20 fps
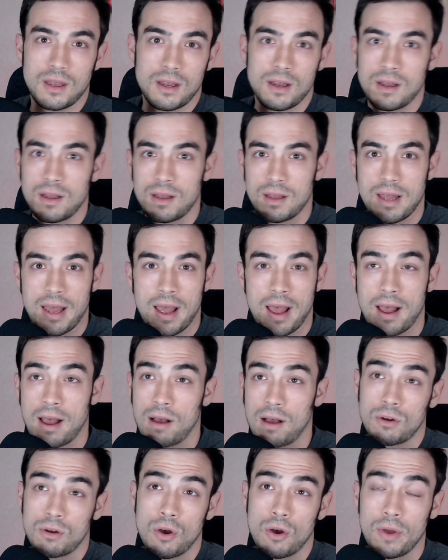uh,
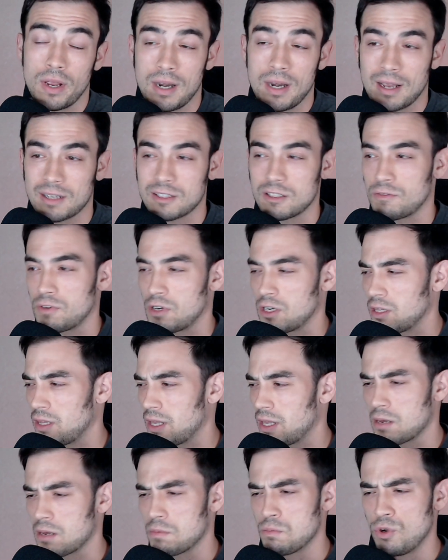outgoing extroverted
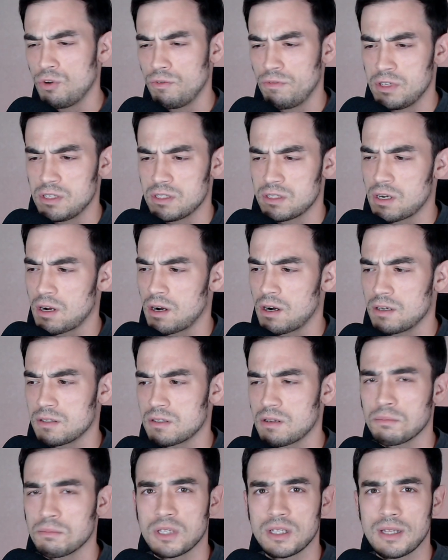like a movie star or
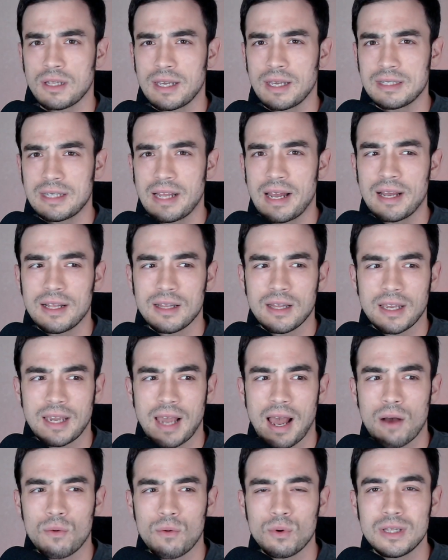something like that
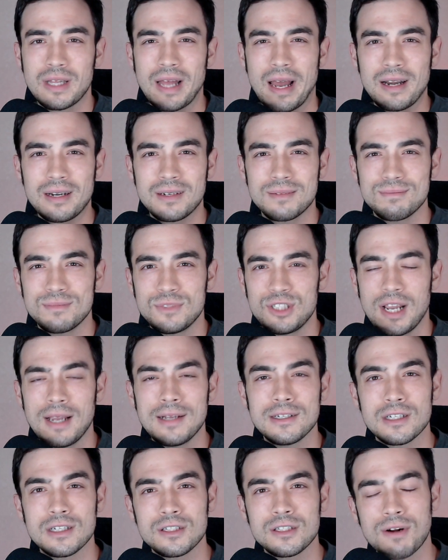like how would that
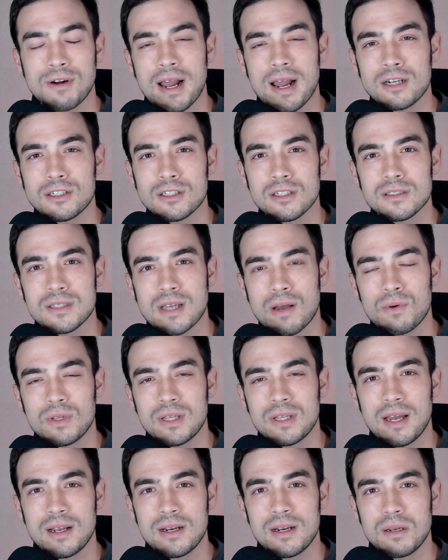change interactions how
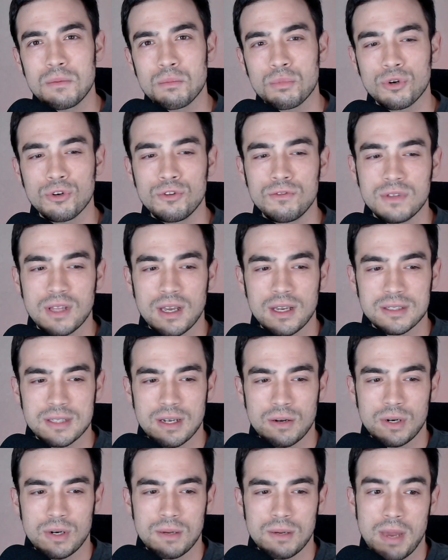would that improve things
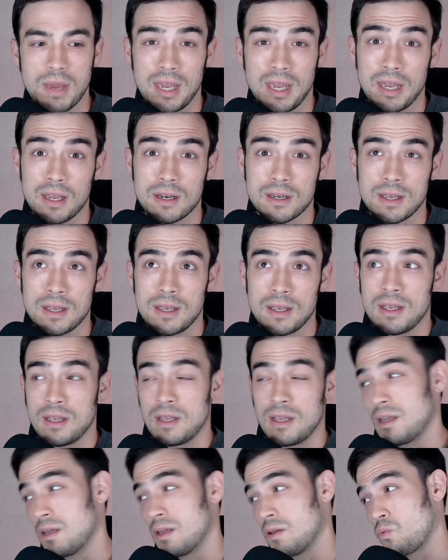how would it make it
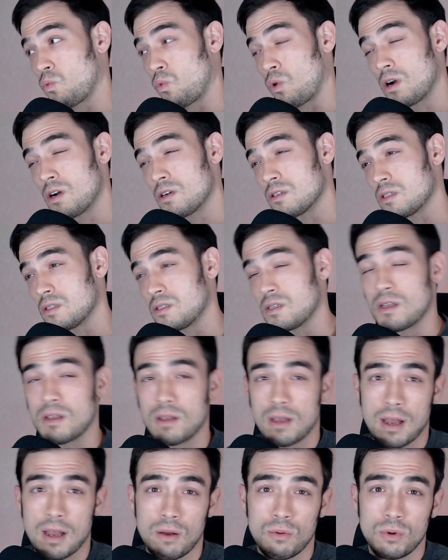worse
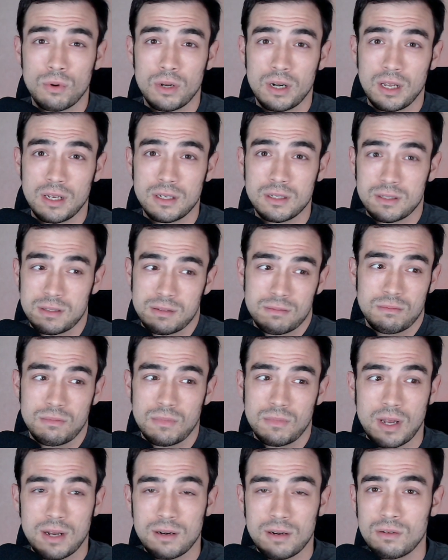how would it
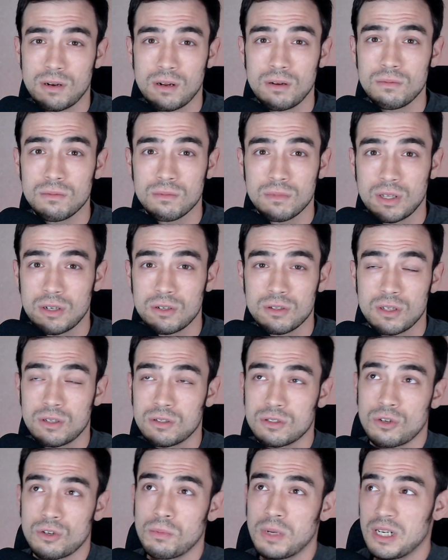I don't know. There,
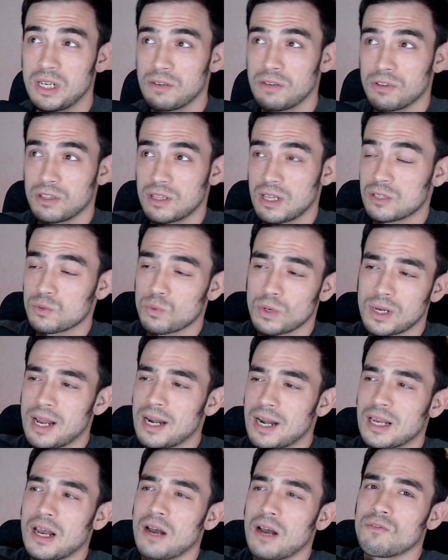there's so many different things. What
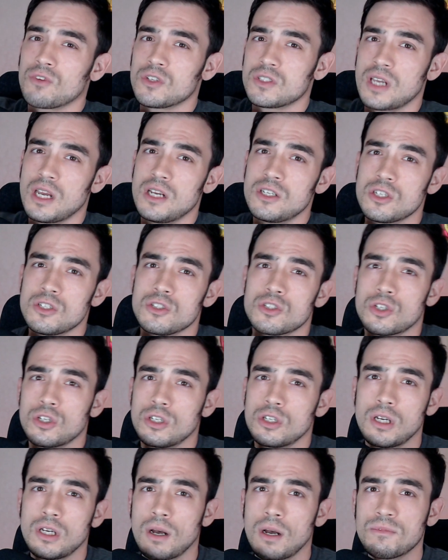kind of conversations
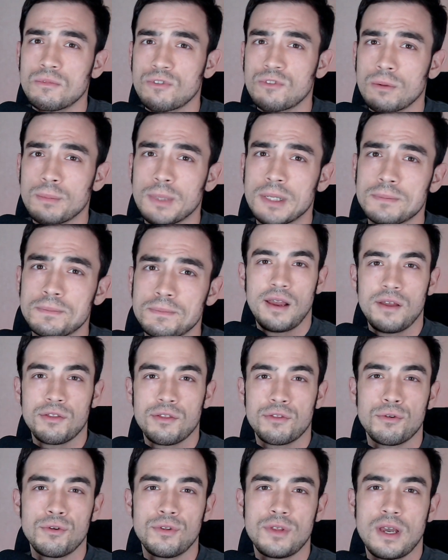could come from it?
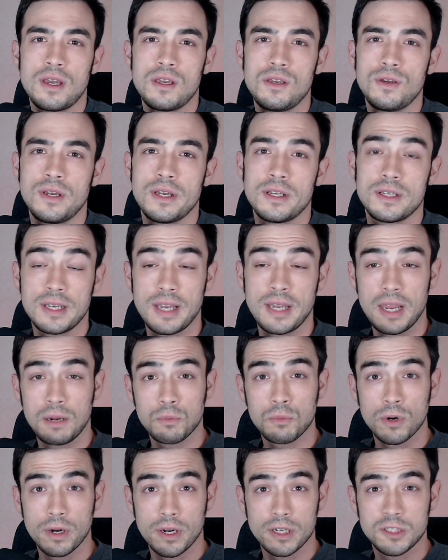And through that, you get to
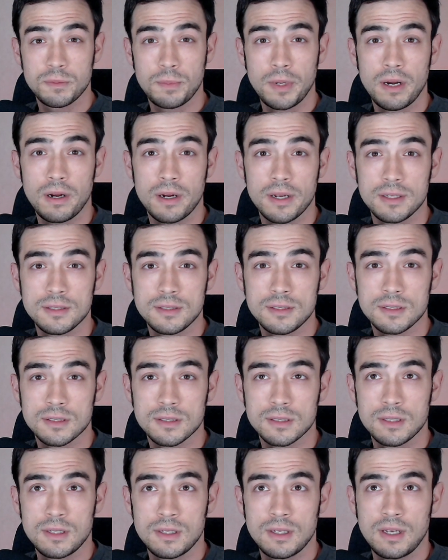gain more
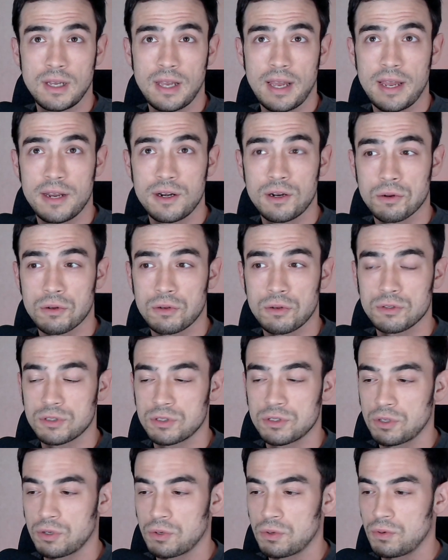experience and
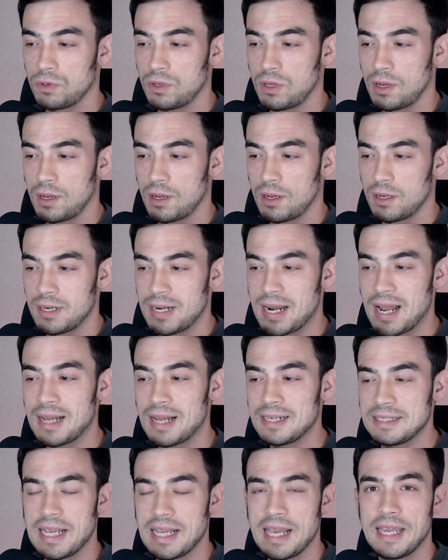also uh,
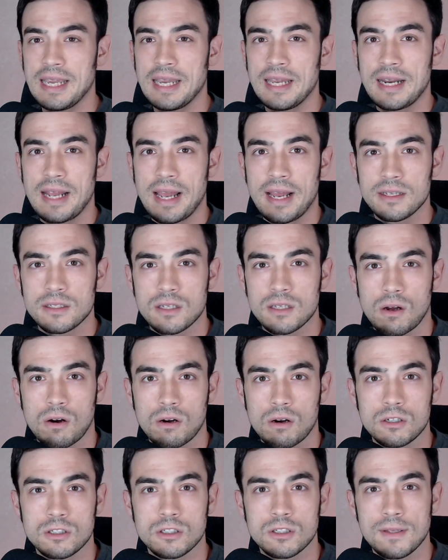not take it as
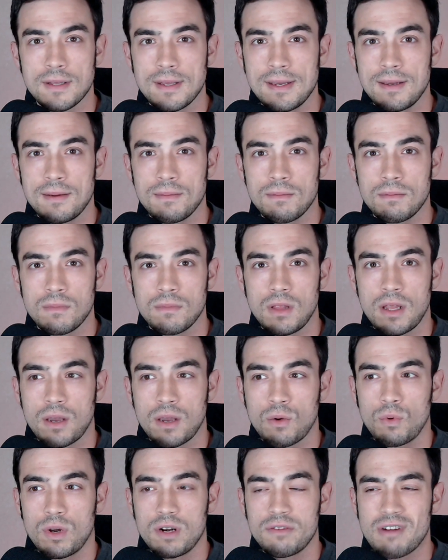harshly
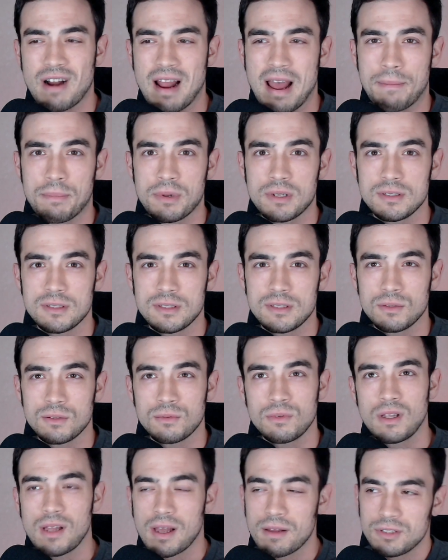like whatever happens,
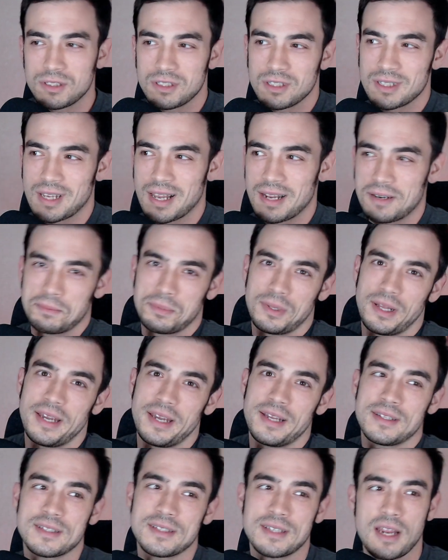well, I was just kind of
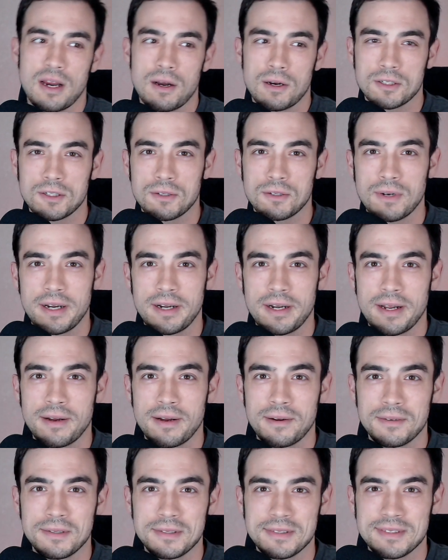playing this character right
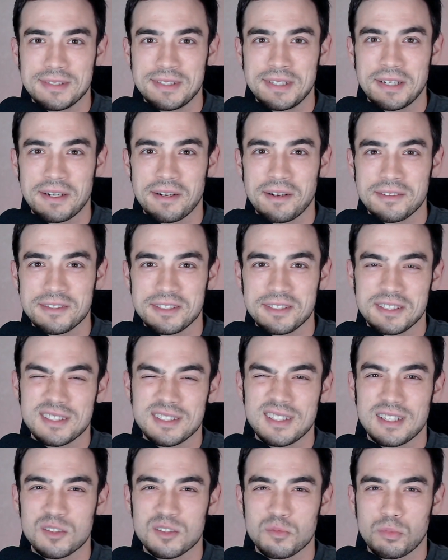now. You know, I was
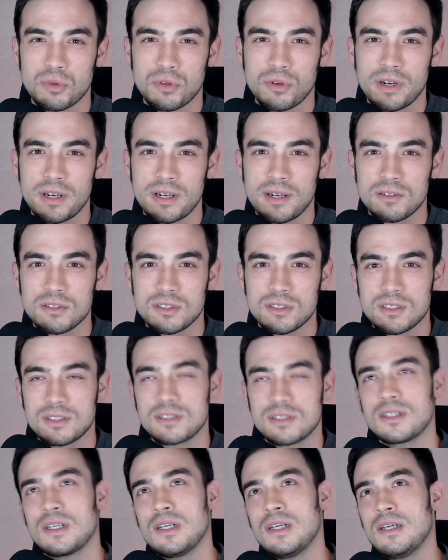just exploring. I was
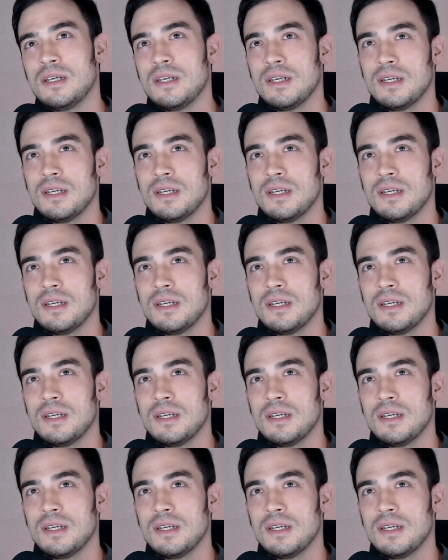just